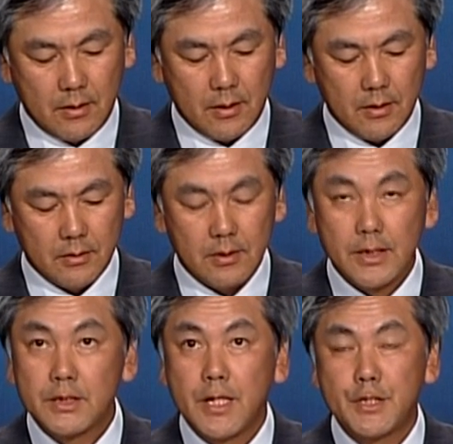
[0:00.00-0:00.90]
And
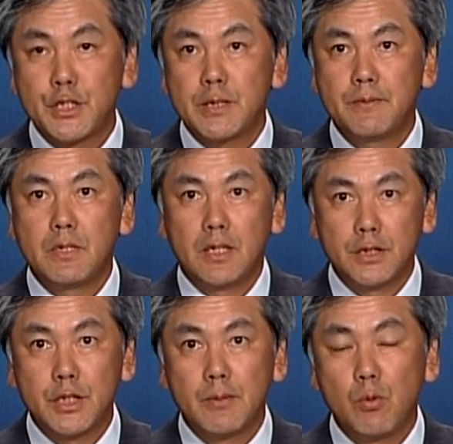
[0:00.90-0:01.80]
this
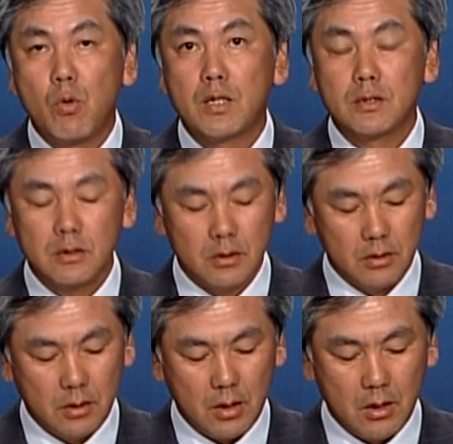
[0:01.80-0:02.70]
HTV-1
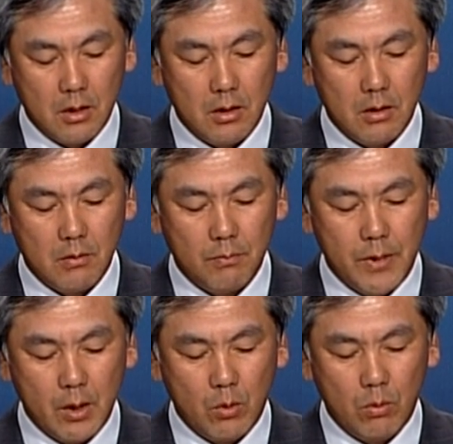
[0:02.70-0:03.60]

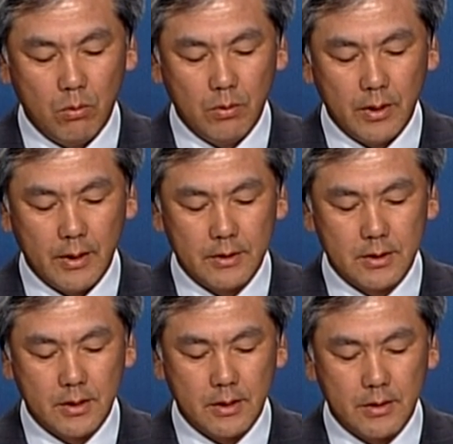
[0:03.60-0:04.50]
vehicle is the